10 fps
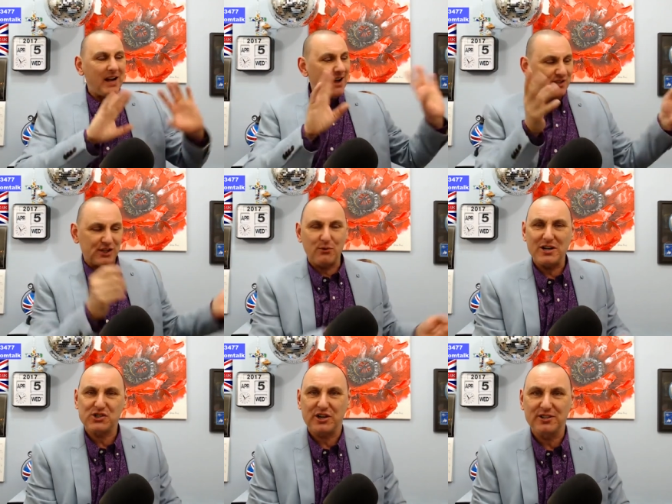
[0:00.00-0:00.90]
ask the
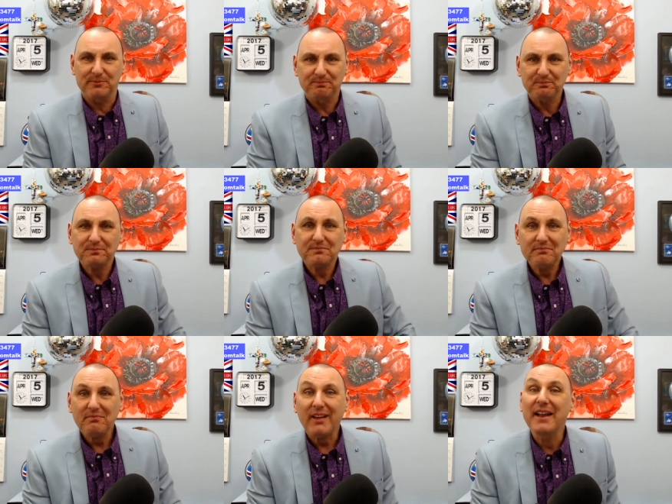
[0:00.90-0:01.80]
questions,
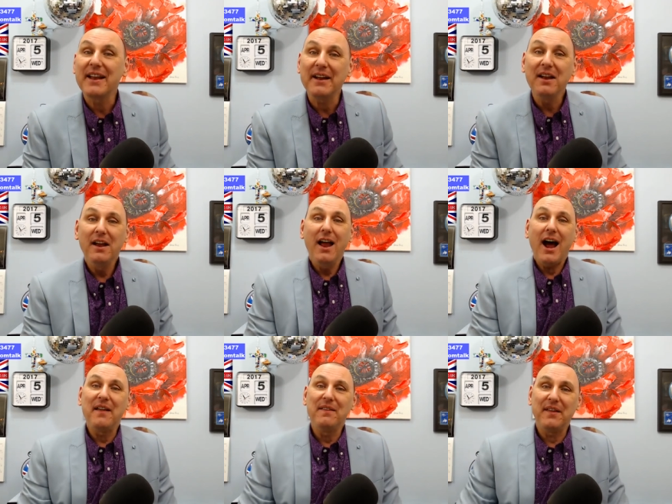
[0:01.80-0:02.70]
and then
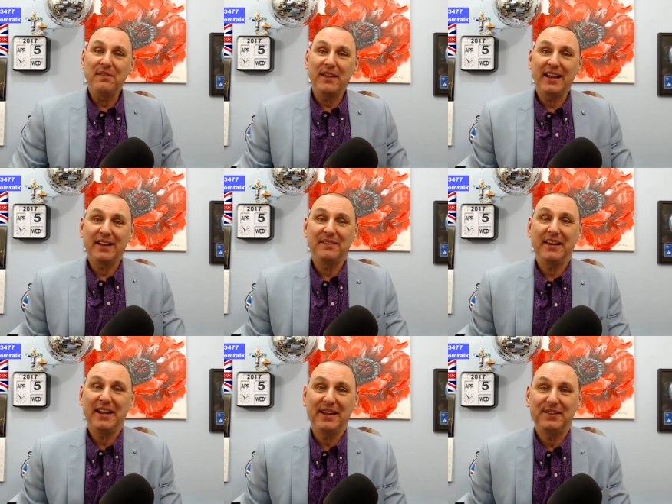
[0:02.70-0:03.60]
and then the
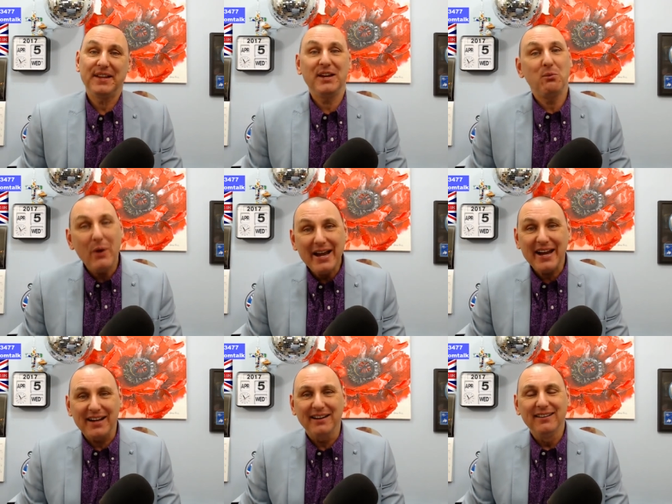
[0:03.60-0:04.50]
the the
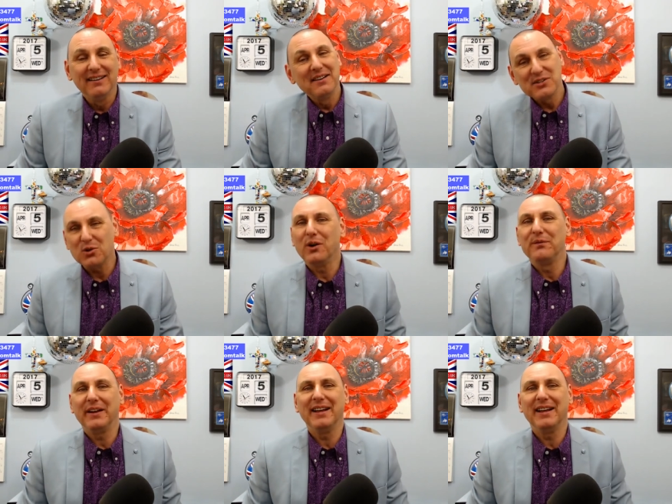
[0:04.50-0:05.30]
winning sort of the